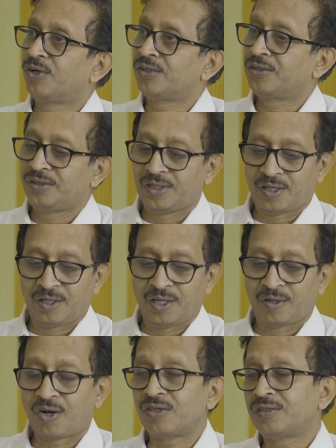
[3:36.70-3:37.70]
focus is
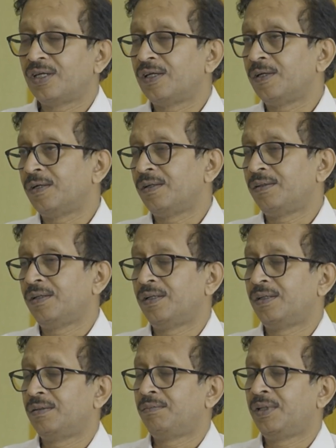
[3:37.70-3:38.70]
across
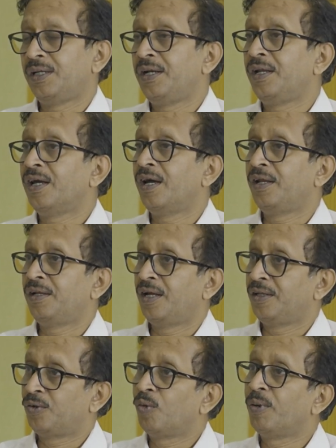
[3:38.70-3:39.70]
the India
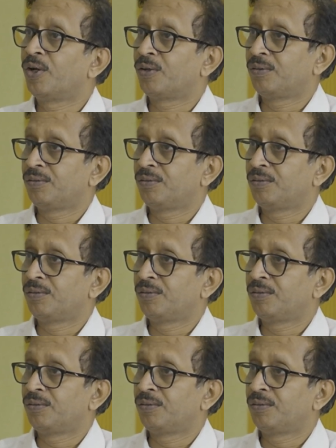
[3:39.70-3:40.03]
and global